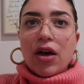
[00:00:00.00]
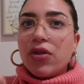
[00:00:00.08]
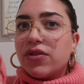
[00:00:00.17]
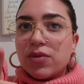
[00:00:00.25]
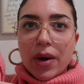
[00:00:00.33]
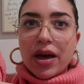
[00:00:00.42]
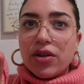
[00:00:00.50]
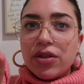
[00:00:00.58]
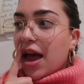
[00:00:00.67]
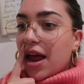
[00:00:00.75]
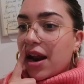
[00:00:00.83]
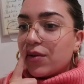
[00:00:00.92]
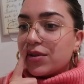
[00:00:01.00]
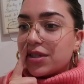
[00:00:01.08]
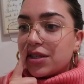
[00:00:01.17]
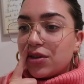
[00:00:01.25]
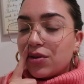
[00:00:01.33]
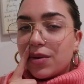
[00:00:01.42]
Health is wealth. And I will
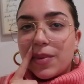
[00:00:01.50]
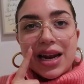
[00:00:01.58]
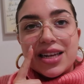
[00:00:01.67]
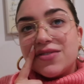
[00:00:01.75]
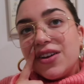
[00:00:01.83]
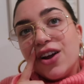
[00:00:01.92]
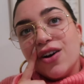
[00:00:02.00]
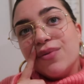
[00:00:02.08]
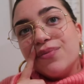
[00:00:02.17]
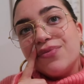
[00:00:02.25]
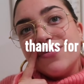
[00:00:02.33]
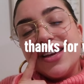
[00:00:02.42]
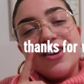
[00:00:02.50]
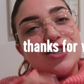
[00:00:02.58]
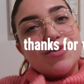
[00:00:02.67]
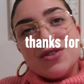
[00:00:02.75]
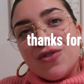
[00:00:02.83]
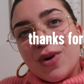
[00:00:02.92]
see you in my next video. Thank you
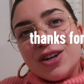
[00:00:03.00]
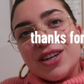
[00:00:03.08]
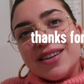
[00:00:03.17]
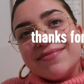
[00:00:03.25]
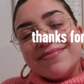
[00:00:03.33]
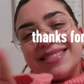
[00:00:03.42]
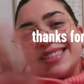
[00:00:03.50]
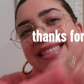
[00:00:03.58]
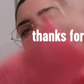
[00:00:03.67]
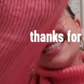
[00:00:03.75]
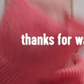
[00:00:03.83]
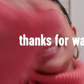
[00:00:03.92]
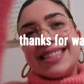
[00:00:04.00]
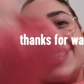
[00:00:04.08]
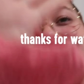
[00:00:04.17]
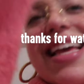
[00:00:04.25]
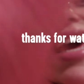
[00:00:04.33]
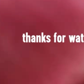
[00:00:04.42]
so much for watching.
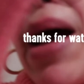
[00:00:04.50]
Okay,